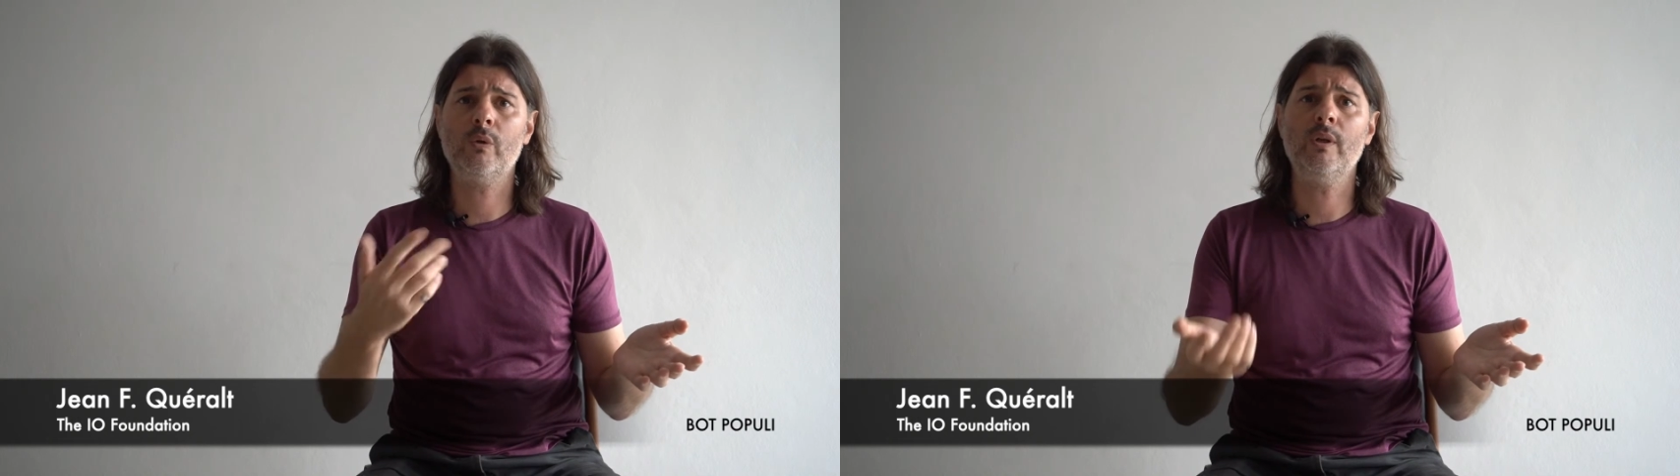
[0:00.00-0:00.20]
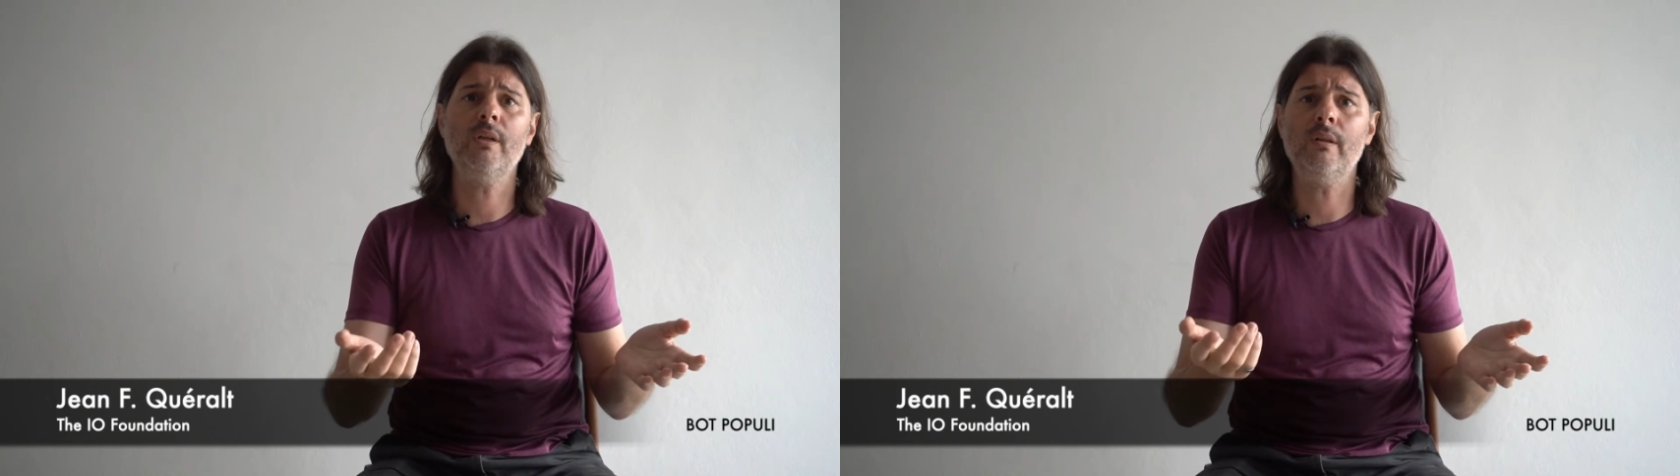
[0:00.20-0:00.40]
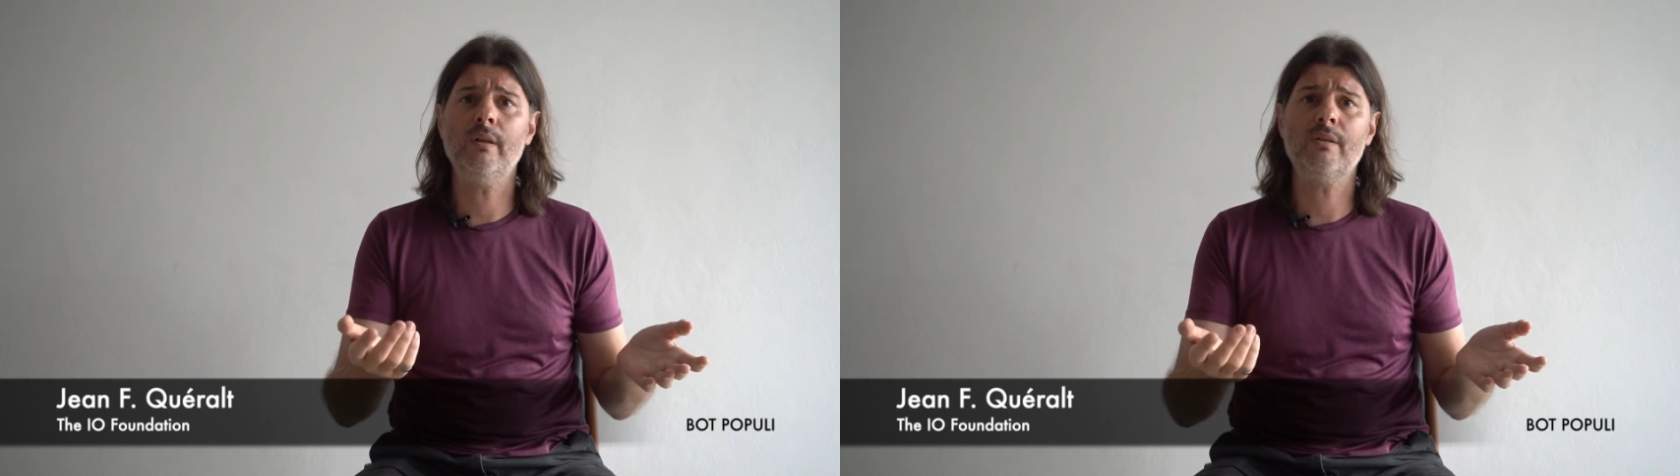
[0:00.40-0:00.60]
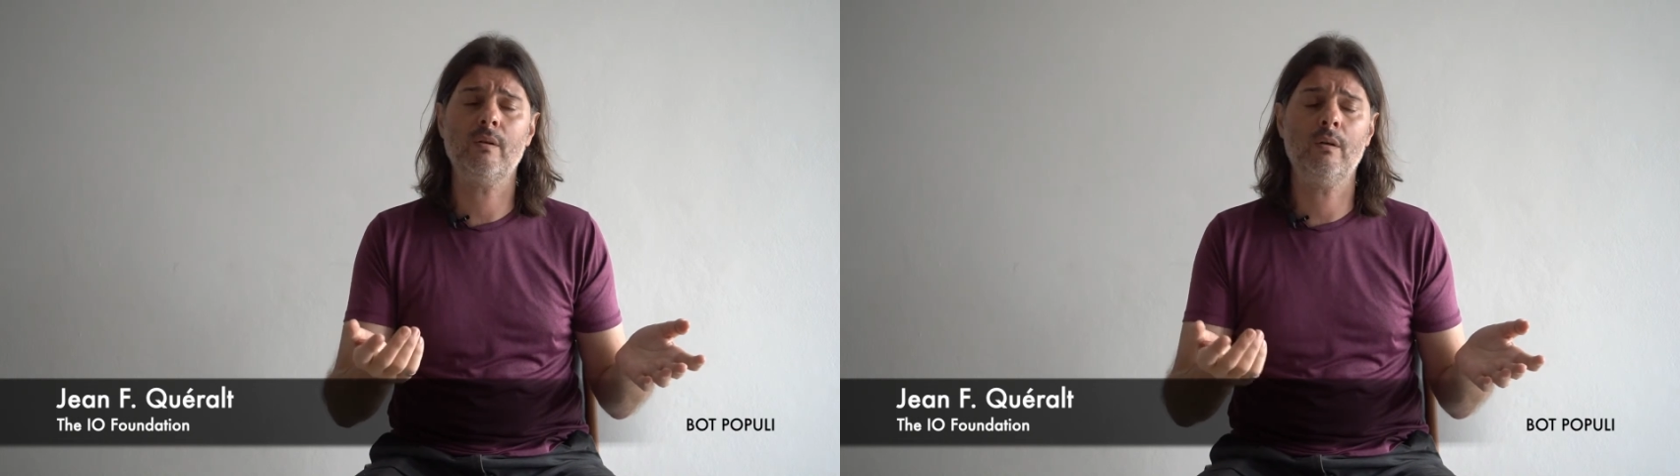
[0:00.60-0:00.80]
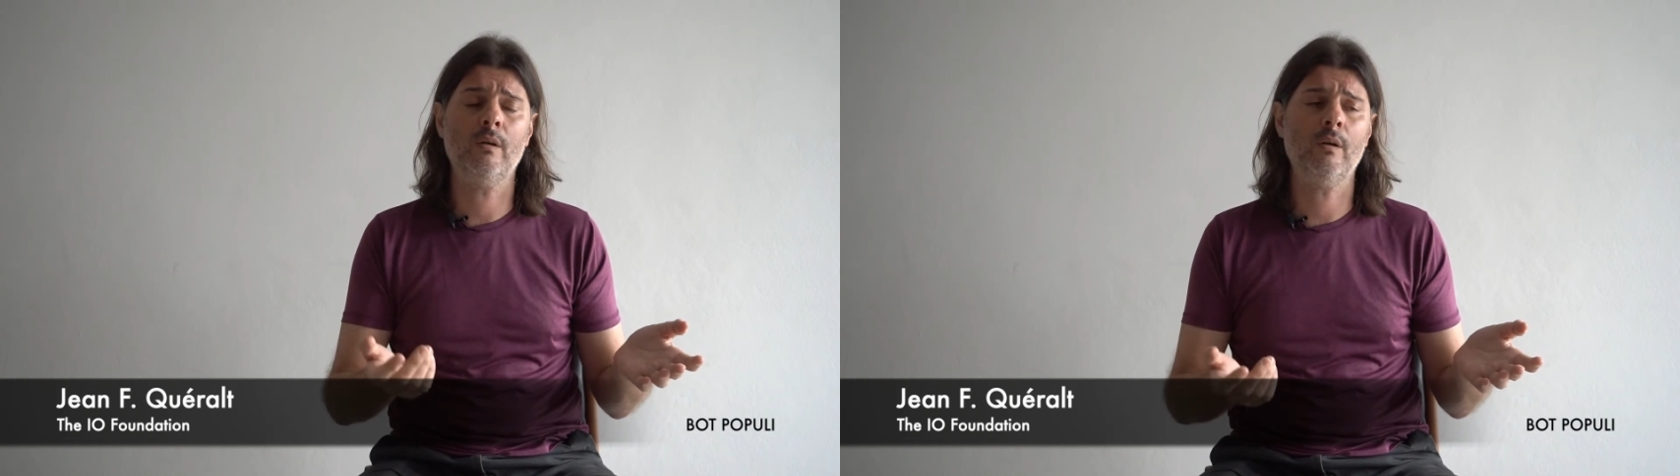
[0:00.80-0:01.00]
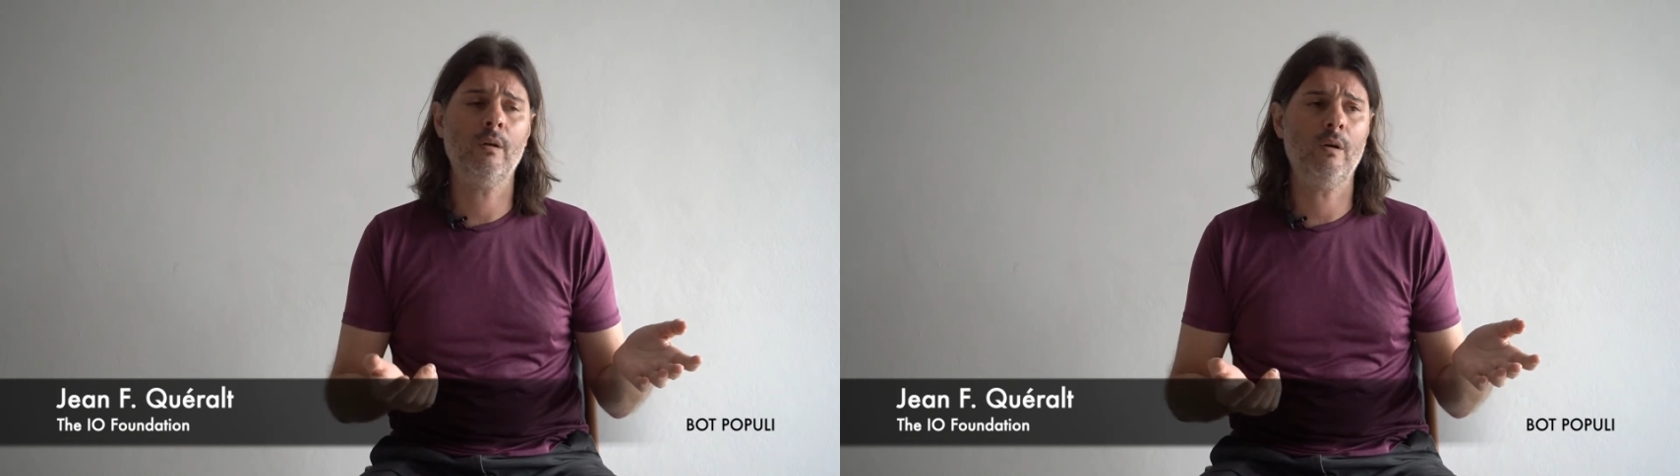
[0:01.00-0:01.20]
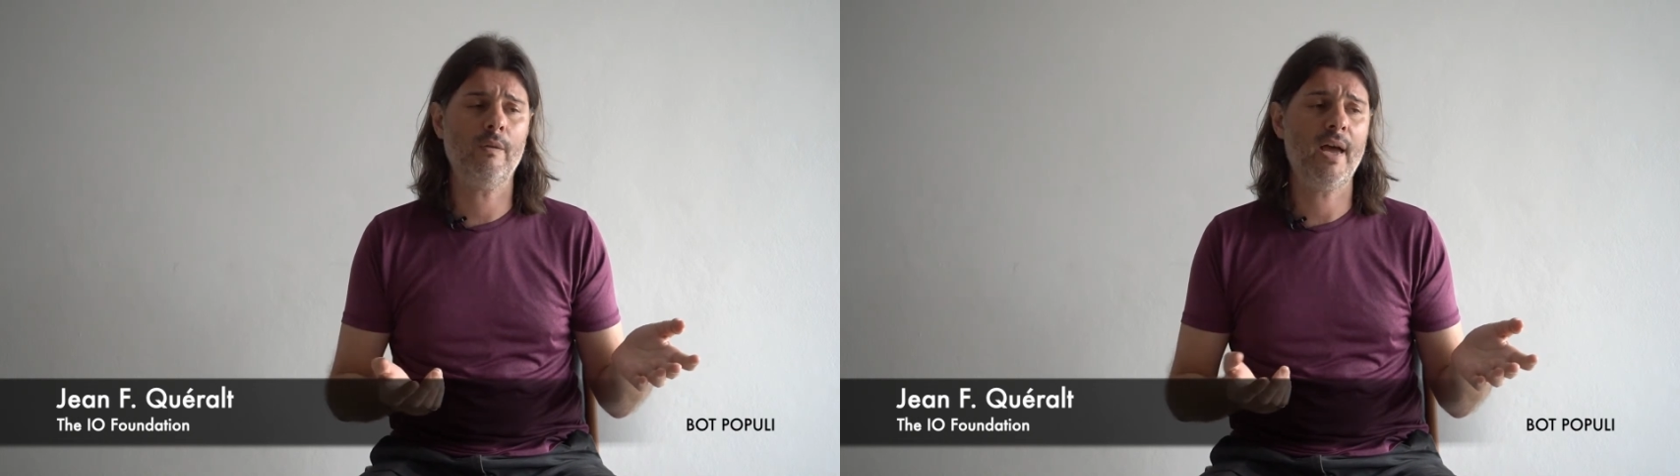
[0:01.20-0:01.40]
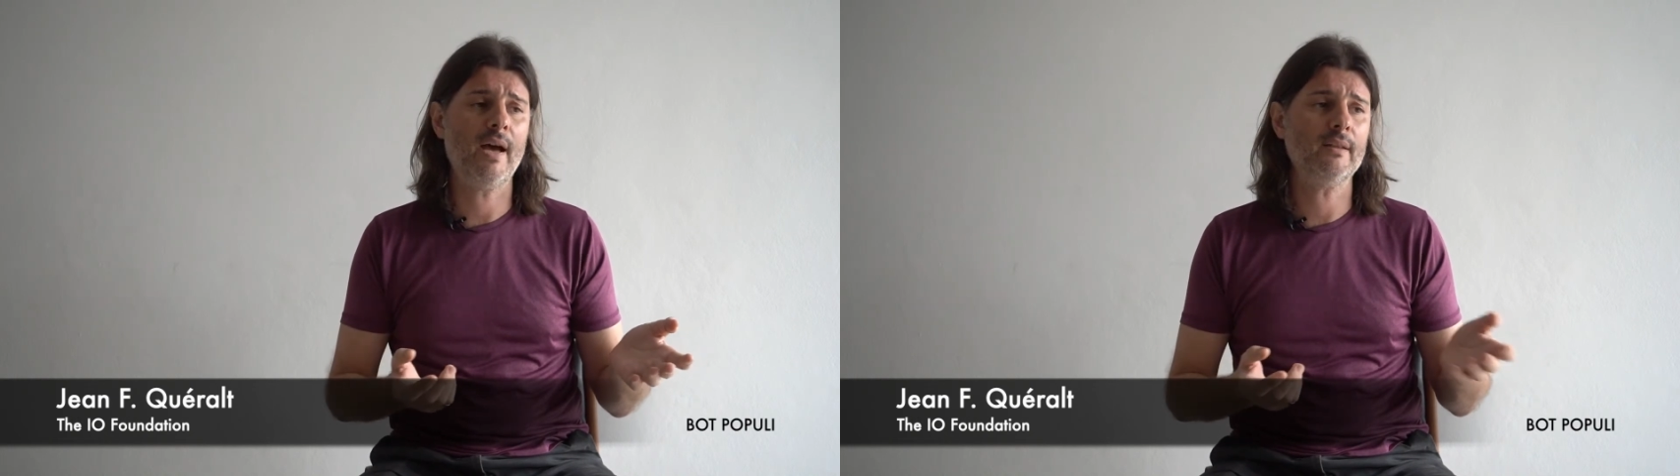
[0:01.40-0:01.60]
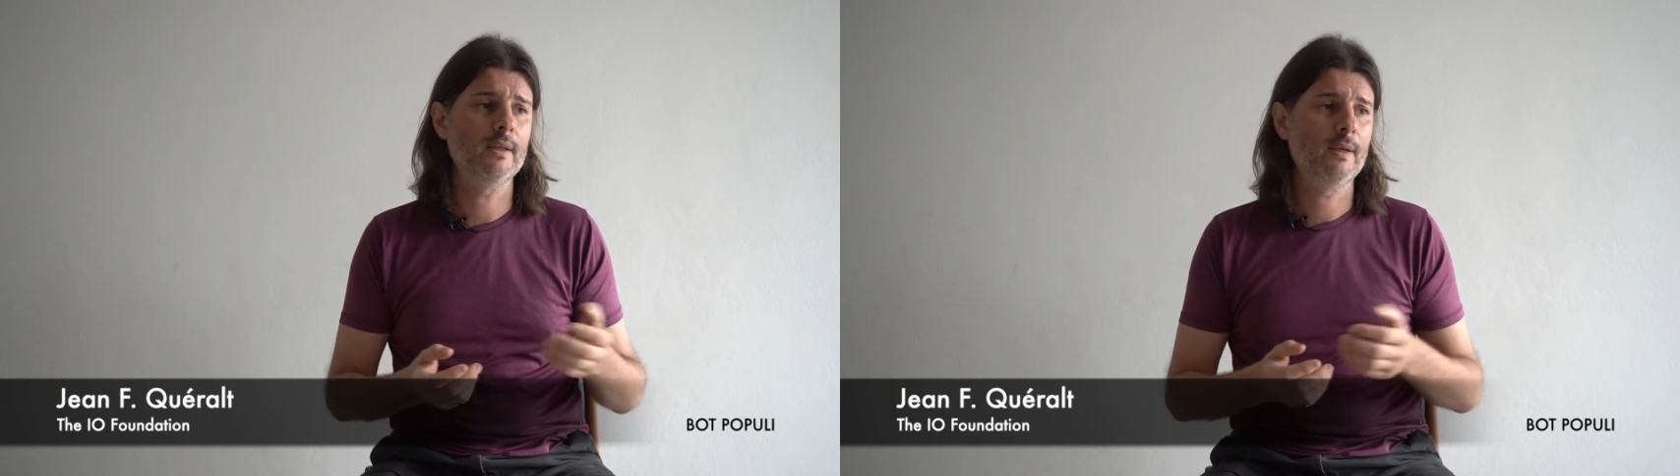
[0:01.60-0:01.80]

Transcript: really need this or that.